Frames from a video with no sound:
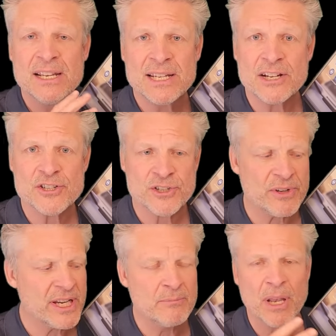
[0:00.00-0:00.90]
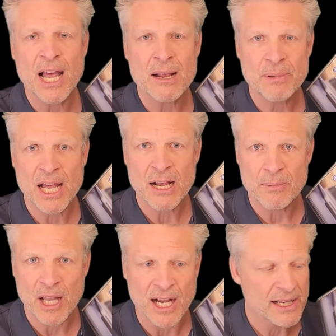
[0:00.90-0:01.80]
touch screen, blah, blah,
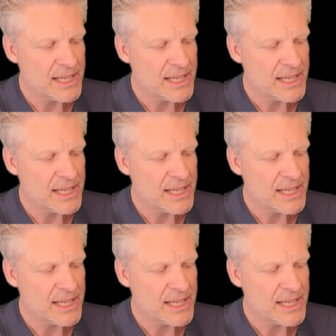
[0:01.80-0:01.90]
blah.